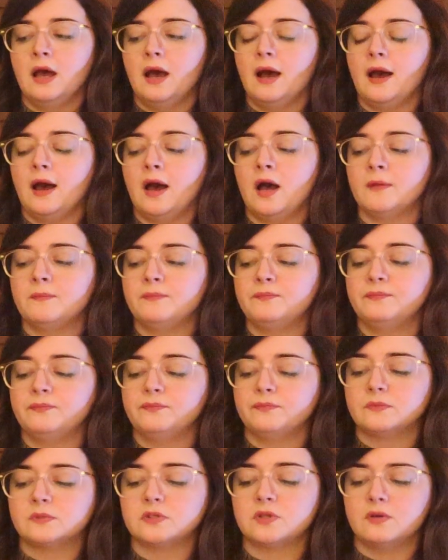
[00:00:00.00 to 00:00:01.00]
Um,
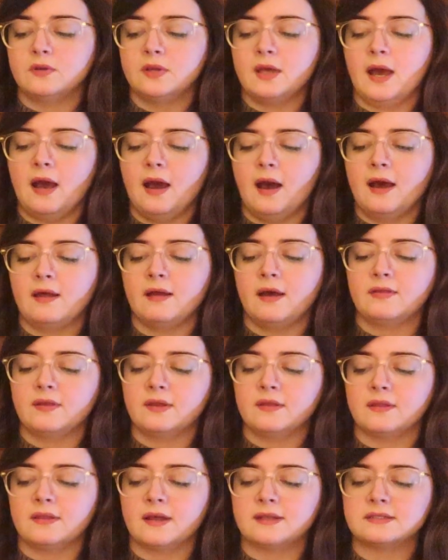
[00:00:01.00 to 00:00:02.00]
so yeah, I, I,
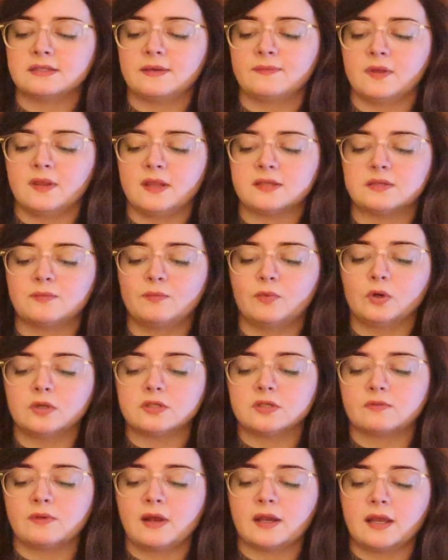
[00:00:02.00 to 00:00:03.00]
think that that's something that's
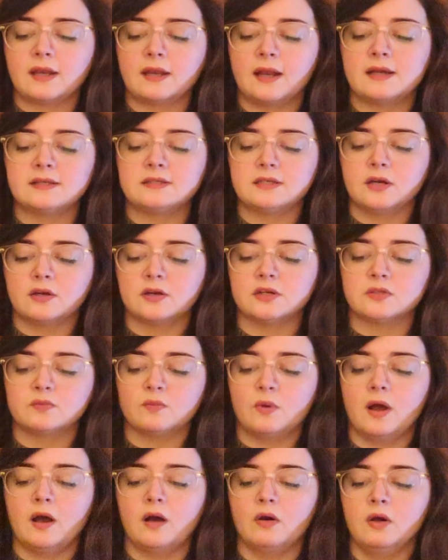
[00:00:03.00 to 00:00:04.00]
important to recognize here as
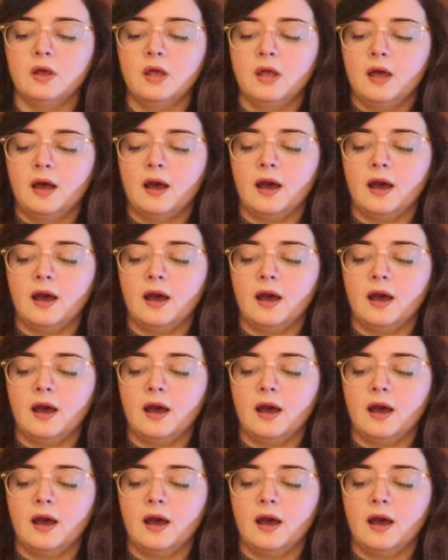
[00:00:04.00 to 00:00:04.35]
well.